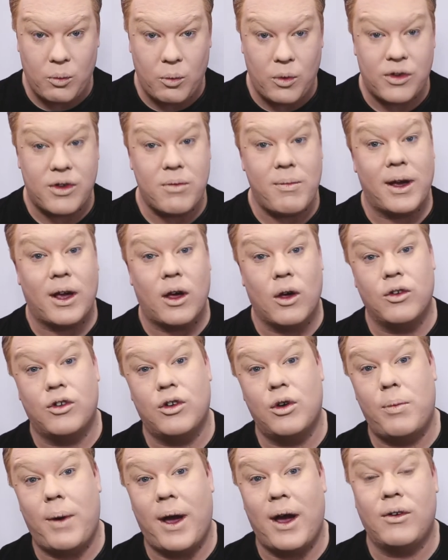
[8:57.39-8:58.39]
was that my
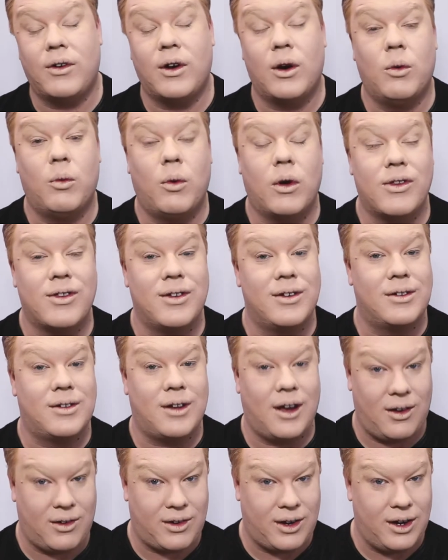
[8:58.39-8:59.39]
contour powder wasn't
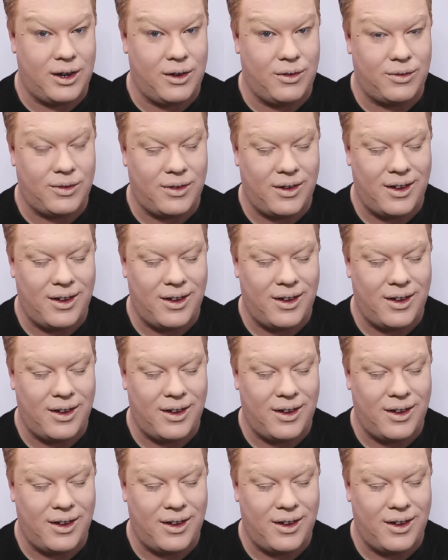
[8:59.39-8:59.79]
dark enough.